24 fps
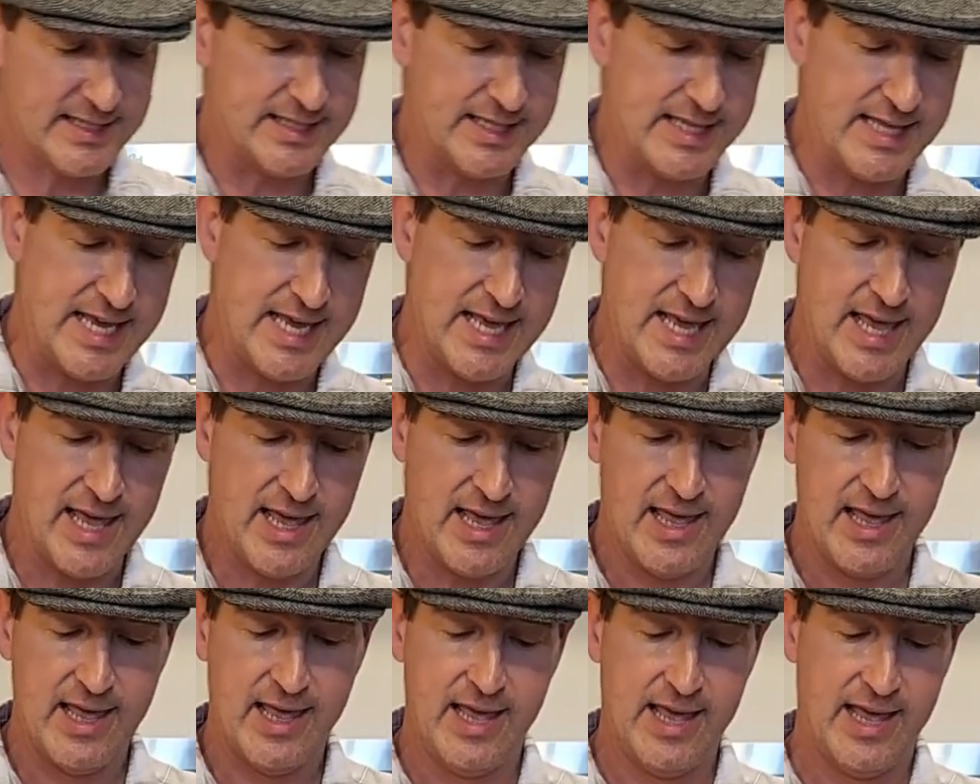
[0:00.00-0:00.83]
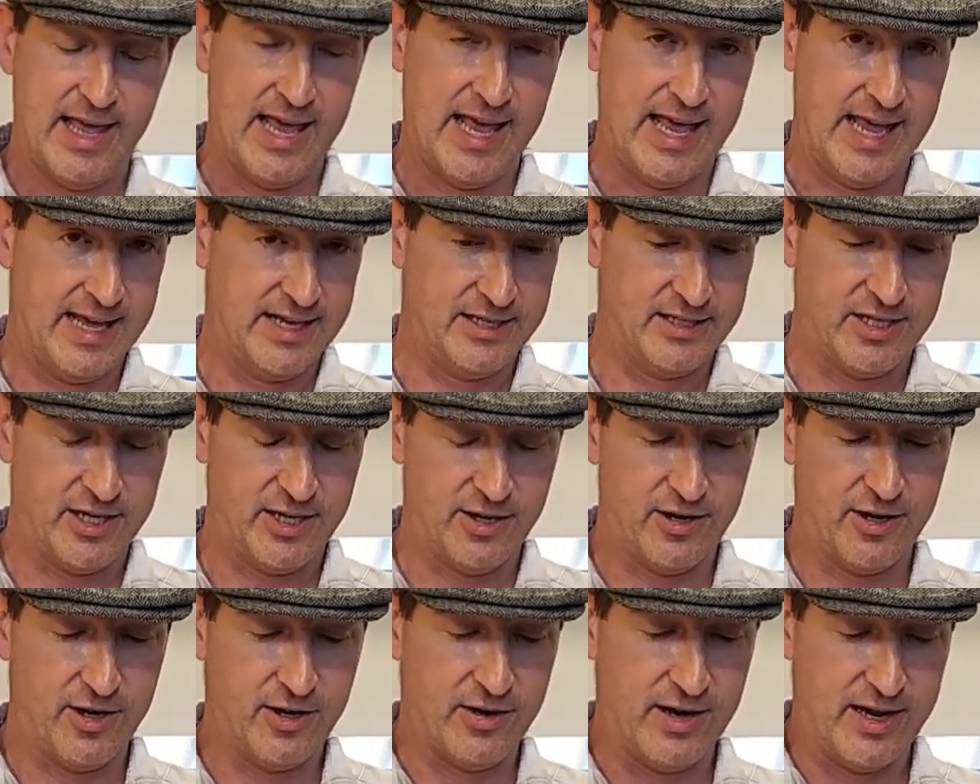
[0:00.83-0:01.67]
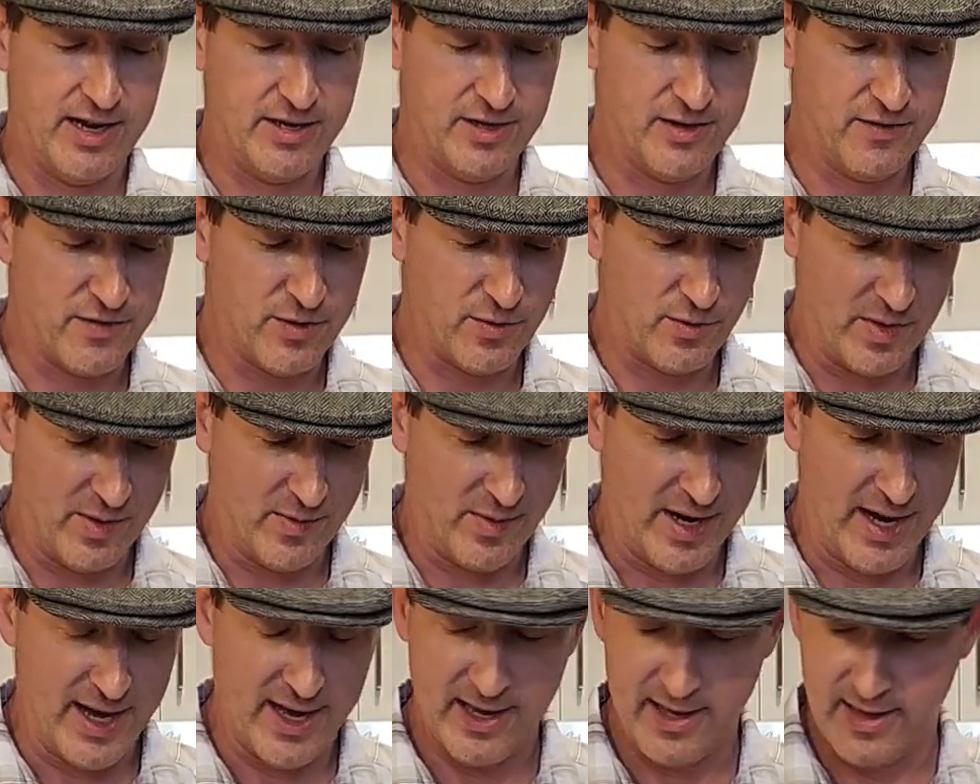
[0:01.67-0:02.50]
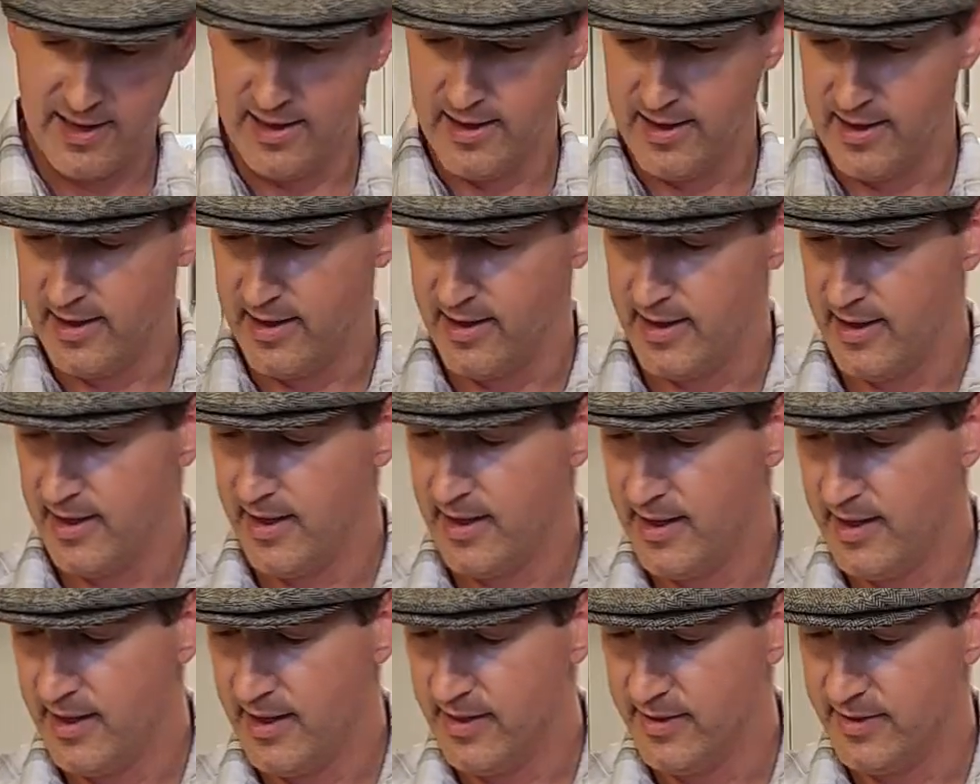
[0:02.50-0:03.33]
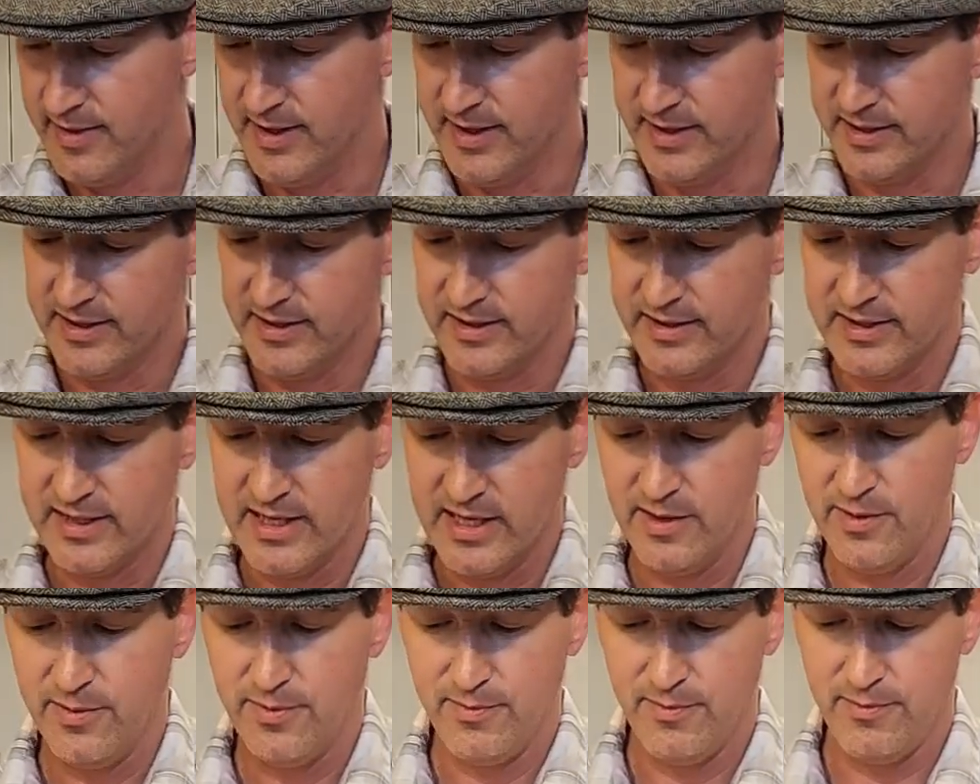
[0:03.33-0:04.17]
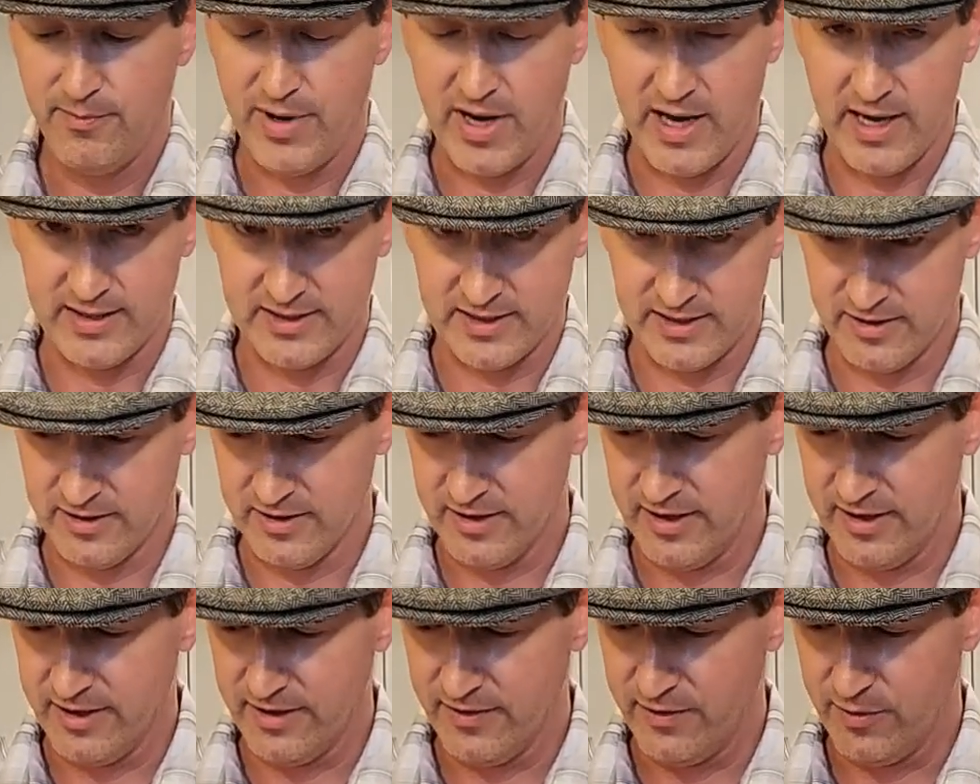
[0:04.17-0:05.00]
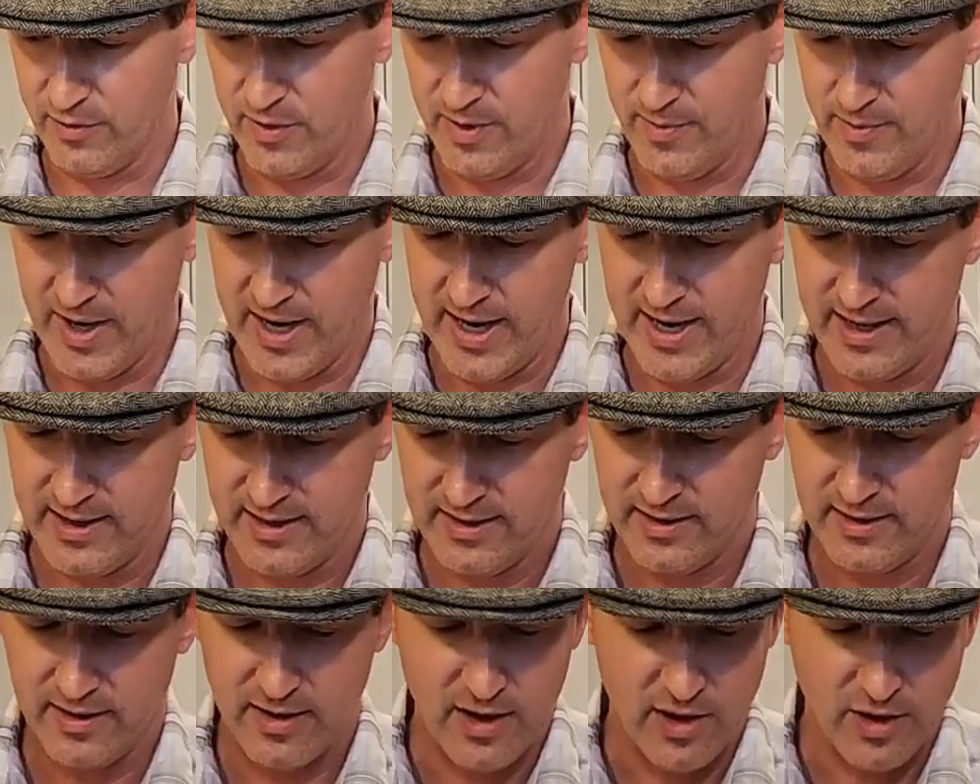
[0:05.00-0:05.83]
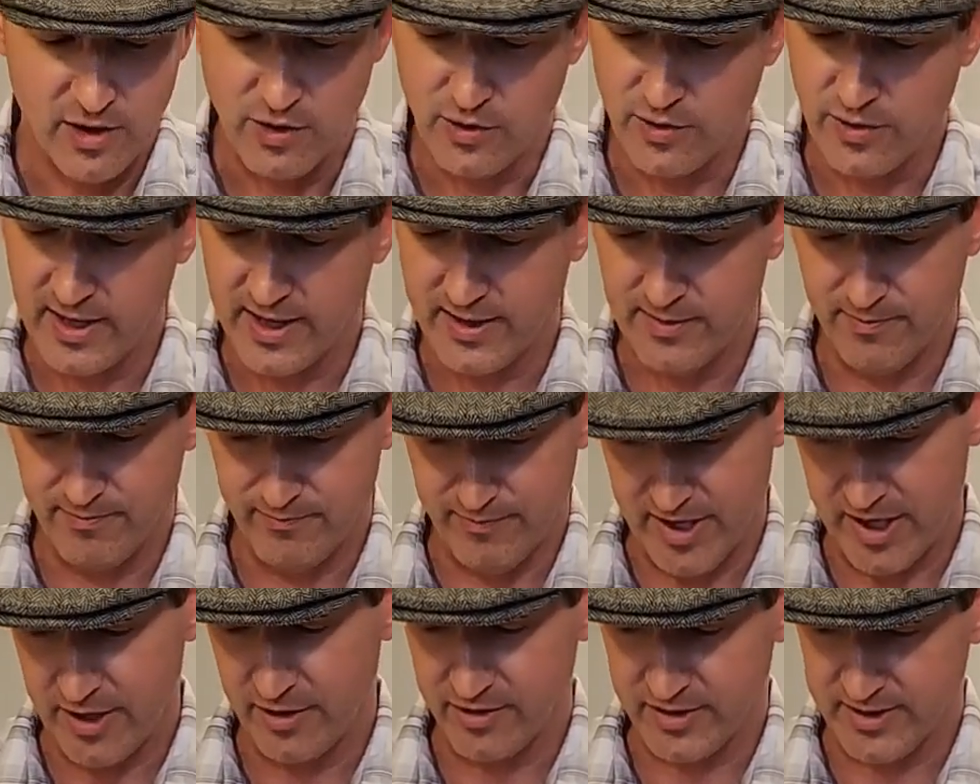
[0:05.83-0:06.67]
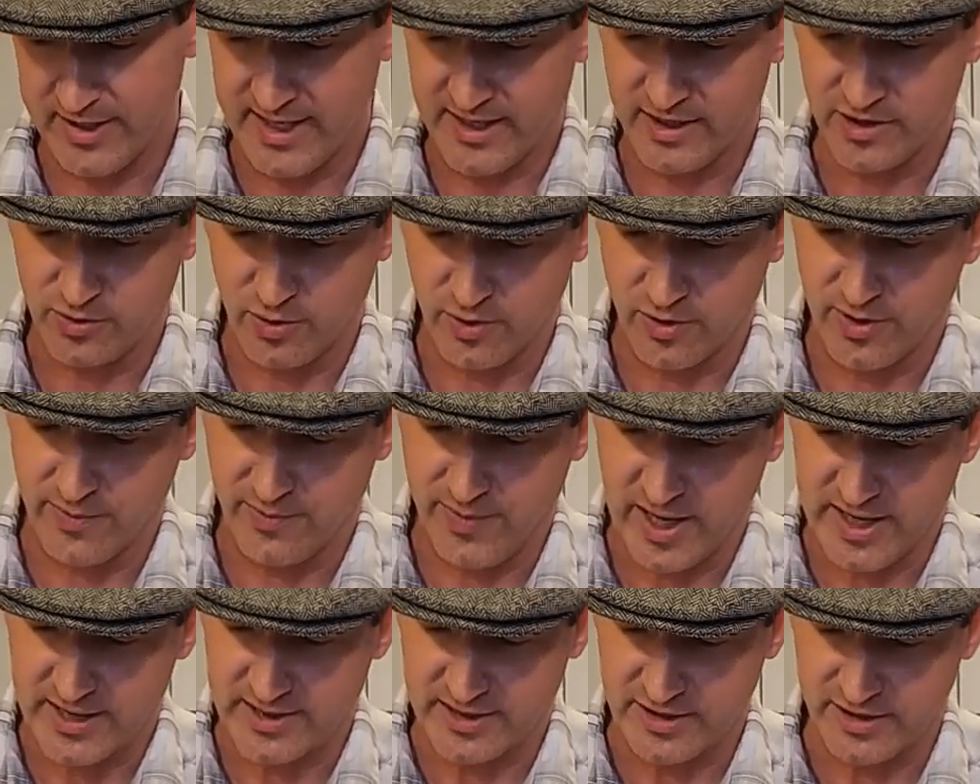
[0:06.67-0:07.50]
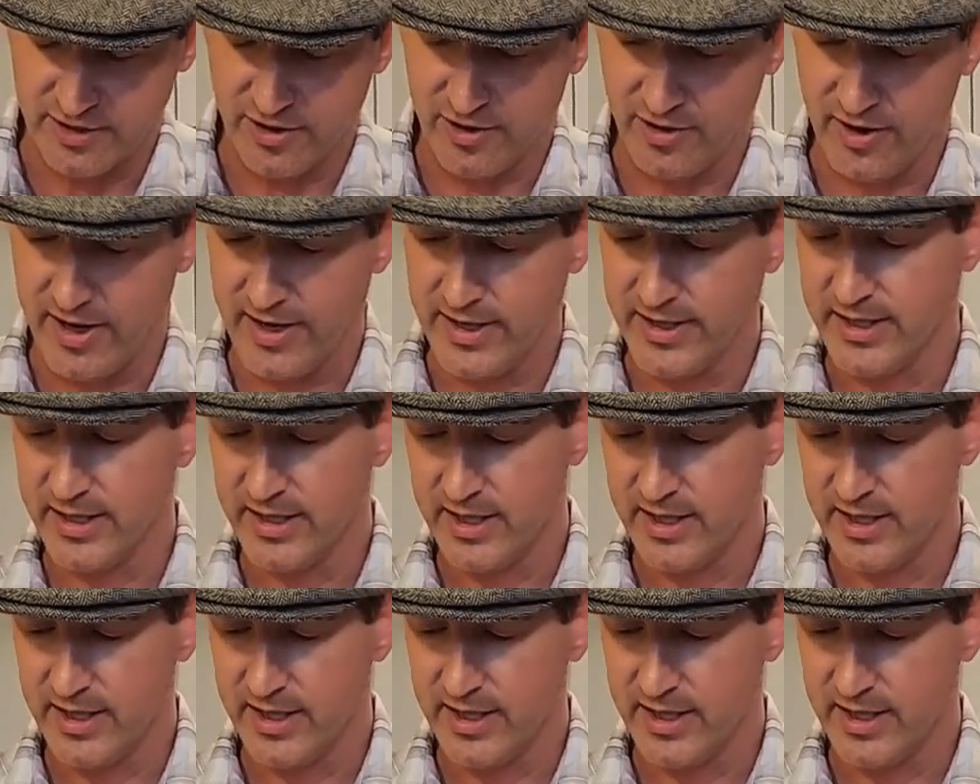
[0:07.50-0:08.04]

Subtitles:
the anterior end of the ribeye. This is the posterior end of the ribeye. You get bigger steaks toward the posterior end.